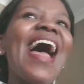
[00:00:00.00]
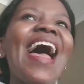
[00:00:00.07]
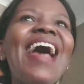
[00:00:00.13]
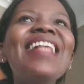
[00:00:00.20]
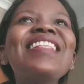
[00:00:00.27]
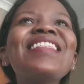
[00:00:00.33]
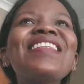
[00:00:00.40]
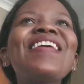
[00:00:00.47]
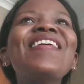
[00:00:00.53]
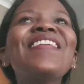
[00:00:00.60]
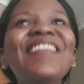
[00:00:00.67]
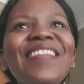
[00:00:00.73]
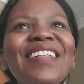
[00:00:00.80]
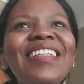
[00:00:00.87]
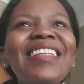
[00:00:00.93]
And
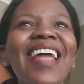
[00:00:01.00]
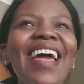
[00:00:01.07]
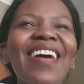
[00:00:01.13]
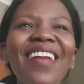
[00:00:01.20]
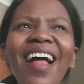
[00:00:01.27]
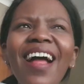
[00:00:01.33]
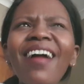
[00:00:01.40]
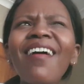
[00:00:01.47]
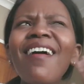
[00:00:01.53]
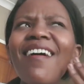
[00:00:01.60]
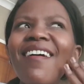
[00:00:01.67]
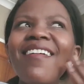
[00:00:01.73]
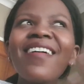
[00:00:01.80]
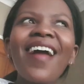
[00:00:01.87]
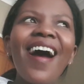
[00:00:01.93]
so they're like,
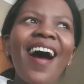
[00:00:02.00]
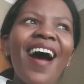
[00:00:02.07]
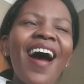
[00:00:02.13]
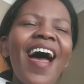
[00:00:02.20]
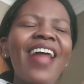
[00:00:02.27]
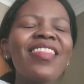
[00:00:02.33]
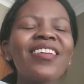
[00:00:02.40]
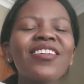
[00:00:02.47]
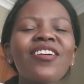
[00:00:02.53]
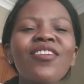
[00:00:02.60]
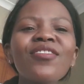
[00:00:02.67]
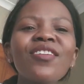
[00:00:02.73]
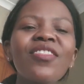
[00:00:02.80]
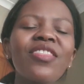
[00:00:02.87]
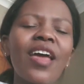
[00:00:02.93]
oh, yeah. And then she
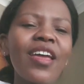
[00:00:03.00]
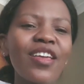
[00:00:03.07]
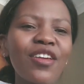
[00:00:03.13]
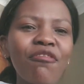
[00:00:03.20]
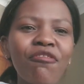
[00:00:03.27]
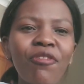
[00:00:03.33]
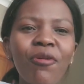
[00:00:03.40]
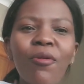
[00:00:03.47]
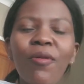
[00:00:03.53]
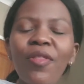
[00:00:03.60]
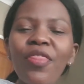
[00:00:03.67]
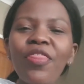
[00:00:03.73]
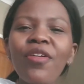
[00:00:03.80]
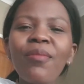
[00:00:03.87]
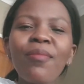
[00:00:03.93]
goes, thank you for
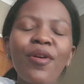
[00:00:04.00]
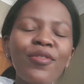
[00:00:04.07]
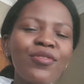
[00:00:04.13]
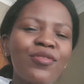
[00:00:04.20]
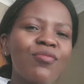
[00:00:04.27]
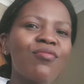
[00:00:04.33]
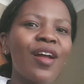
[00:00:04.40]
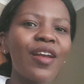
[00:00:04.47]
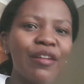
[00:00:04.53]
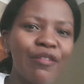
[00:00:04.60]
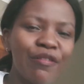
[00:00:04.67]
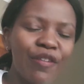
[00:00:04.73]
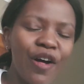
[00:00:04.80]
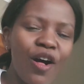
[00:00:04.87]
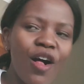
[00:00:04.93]
the most
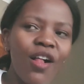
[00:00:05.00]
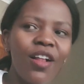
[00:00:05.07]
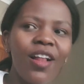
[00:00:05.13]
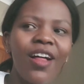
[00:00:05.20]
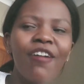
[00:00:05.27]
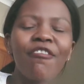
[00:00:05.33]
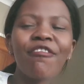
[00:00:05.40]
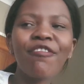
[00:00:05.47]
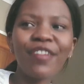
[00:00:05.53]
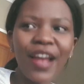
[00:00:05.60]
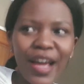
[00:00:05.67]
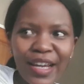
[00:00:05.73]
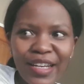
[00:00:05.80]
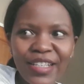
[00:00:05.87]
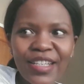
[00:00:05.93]
wonderful
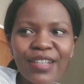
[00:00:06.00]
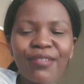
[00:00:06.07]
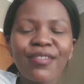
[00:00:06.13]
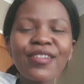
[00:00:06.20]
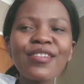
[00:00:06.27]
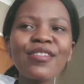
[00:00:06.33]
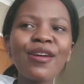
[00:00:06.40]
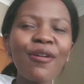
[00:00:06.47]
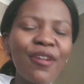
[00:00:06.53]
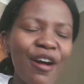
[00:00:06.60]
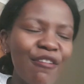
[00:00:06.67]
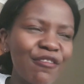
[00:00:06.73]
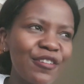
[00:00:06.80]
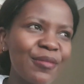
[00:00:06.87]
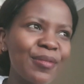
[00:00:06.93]
flight. It was so
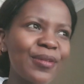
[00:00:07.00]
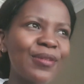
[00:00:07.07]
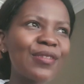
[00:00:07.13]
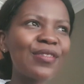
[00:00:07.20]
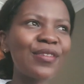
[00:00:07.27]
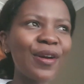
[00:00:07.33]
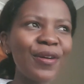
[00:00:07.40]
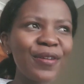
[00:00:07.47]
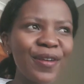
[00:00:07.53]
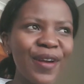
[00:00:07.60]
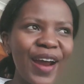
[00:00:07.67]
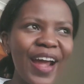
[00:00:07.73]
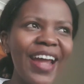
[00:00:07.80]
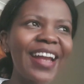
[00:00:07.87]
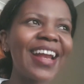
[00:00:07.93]
comfortable, so
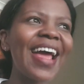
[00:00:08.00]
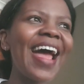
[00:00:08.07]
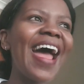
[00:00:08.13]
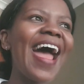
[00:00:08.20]
great.